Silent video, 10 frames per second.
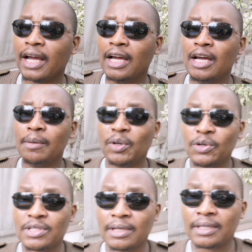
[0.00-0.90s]
because the
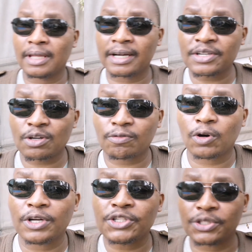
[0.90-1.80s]
risk of
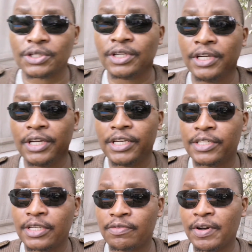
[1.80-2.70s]
collision is
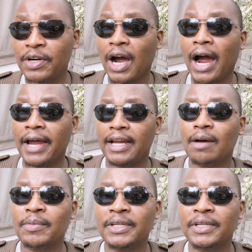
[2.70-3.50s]
very high. I mean,